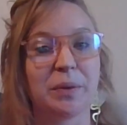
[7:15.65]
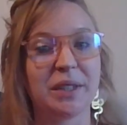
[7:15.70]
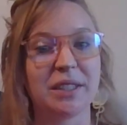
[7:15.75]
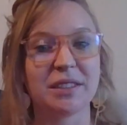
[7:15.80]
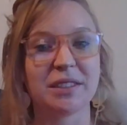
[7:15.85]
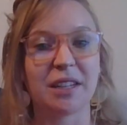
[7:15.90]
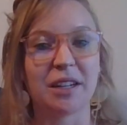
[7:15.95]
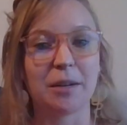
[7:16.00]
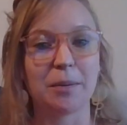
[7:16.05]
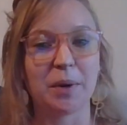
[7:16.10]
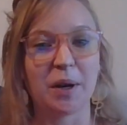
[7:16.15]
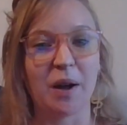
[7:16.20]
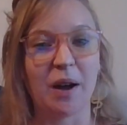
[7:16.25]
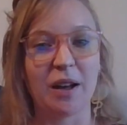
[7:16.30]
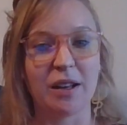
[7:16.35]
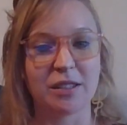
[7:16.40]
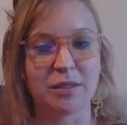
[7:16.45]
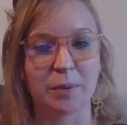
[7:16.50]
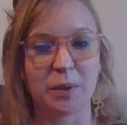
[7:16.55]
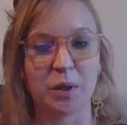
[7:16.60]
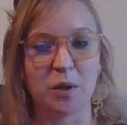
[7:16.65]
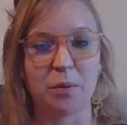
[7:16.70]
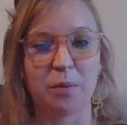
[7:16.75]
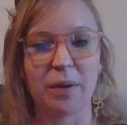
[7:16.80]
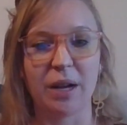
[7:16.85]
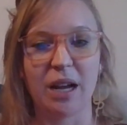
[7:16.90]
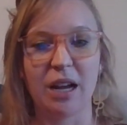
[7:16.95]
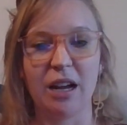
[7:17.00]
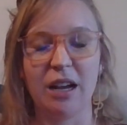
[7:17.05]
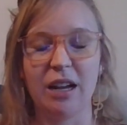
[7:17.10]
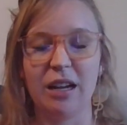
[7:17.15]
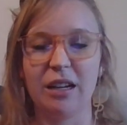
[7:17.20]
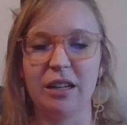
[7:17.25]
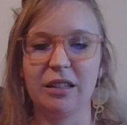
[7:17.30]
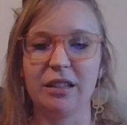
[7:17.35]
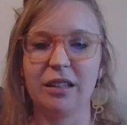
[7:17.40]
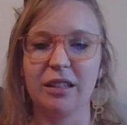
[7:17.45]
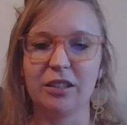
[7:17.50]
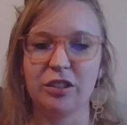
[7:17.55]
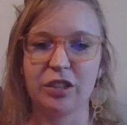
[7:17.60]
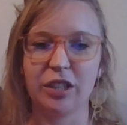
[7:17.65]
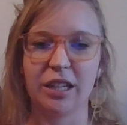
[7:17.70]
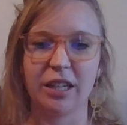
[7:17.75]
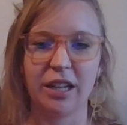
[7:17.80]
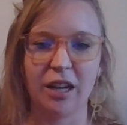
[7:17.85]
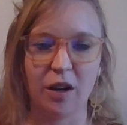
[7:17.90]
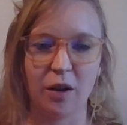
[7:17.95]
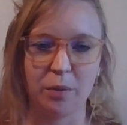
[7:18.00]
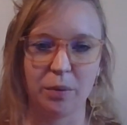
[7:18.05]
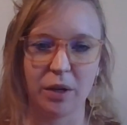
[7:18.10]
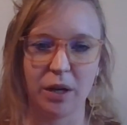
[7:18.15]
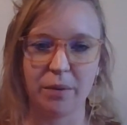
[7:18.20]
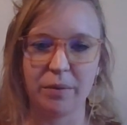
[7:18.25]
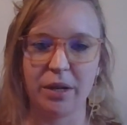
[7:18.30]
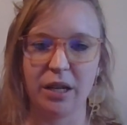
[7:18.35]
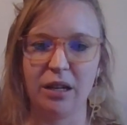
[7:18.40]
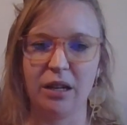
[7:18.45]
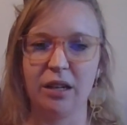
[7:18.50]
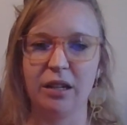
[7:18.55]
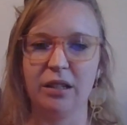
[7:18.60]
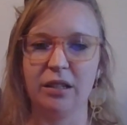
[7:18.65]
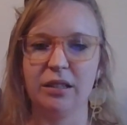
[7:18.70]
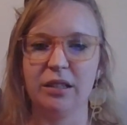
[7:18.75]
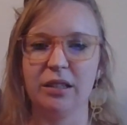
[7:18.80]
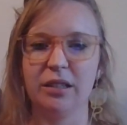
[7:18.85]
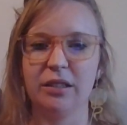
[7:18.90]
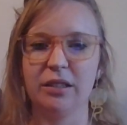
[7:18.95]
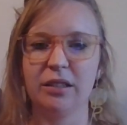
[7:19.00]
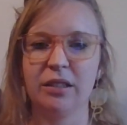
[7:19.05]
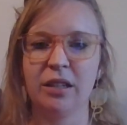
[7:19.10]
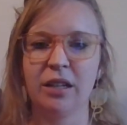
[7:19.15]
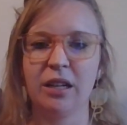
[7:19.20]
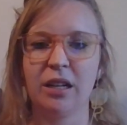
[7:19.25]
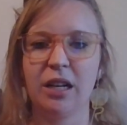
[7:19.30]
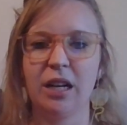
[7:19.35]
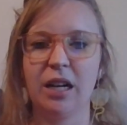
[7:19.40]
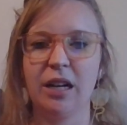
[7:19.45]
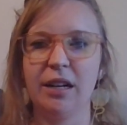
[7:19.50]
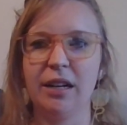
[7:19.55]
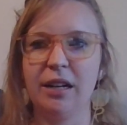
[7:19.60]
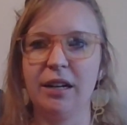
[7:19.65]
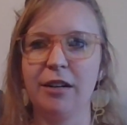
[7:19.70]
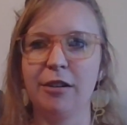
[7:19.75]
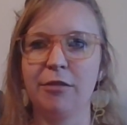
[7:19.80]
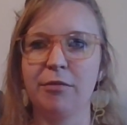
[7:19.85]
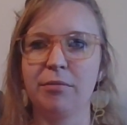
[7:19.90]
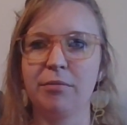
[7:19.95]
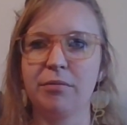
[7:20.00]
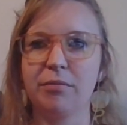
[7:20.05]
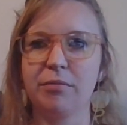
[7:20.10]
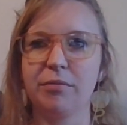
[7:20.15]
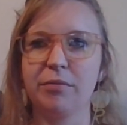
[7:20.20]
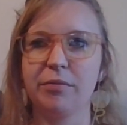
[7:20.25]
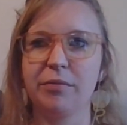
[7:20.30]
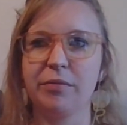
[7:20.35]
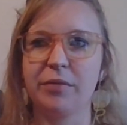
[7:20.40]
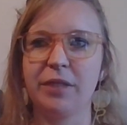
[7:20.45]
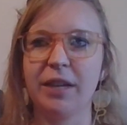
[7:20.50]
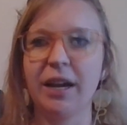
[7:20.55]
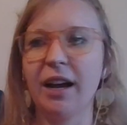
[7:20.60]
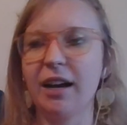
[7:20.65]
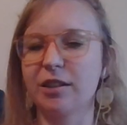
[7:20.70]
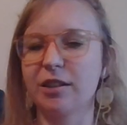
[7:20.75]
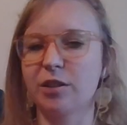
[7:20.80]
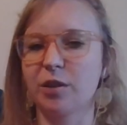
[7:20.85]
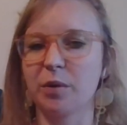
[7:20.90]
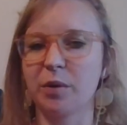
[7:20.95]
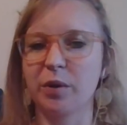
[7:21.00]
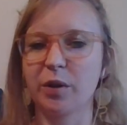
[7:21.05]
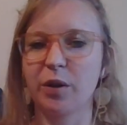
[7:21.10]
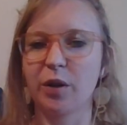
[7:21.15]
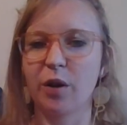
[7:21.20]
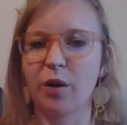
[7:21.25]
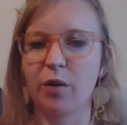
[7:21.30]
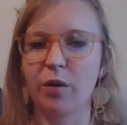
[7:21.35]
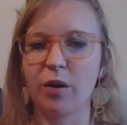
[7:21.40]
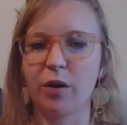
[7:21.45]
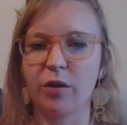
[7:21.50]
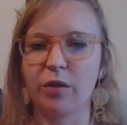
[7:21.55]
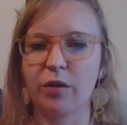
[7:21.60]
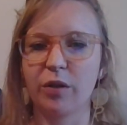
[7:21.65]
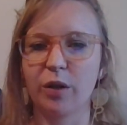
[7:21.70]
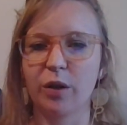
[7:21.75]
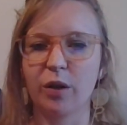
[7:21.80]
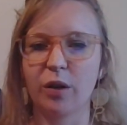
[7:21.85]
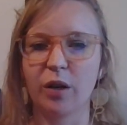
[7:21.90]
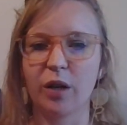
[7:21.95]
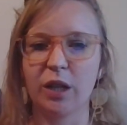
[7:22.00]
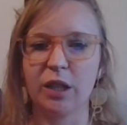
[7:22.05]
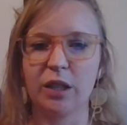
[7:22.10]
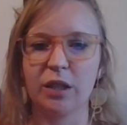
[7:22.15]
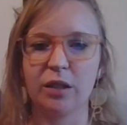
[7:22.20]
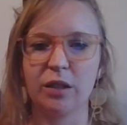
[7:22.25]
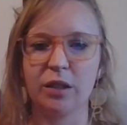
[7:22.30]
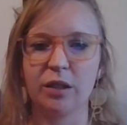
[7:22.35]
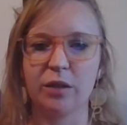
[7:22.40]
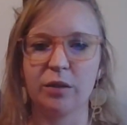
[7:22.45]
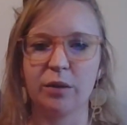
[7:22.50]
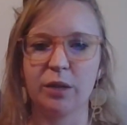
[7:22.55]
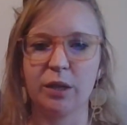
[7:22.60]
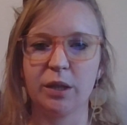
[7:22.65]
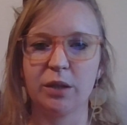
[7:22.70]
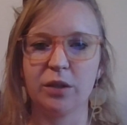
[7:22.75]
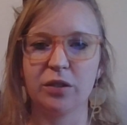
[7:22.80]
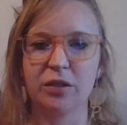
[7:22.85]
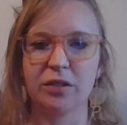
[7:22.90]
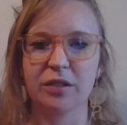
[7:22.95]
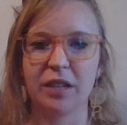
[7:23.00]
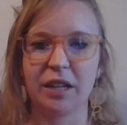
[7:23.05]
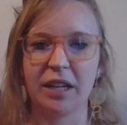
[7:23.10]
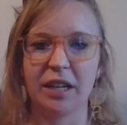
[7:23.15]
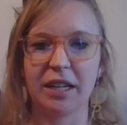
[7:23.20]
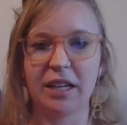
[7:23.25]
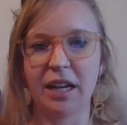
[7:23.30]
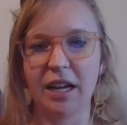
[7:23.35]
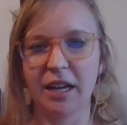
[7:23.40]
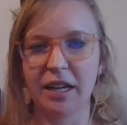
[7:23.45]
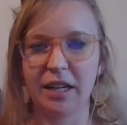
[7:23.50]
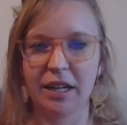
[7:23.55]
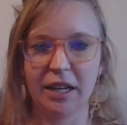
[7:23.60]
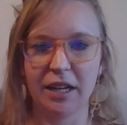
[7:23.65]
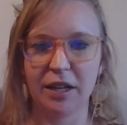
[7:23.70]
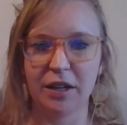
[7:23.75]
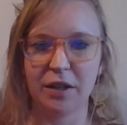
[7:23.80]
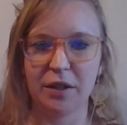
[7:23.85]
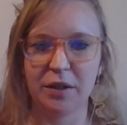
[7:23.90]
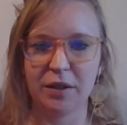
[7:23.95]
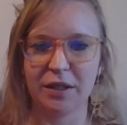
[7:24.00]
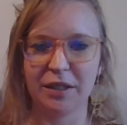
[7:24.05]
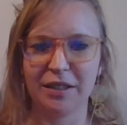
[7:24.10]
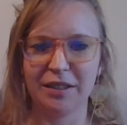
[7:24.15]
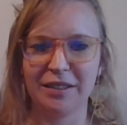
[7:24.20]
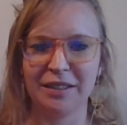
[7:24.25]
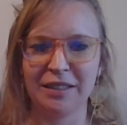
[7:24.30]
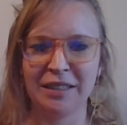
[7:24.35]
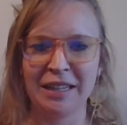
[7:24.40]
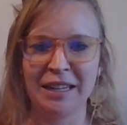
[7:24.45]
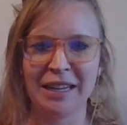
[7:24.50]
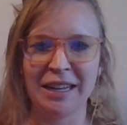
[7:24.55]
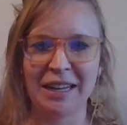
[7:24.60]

They set up a hospital bed, and she had help come in, and um, yeah, so we would go over and, and we just like hang out, and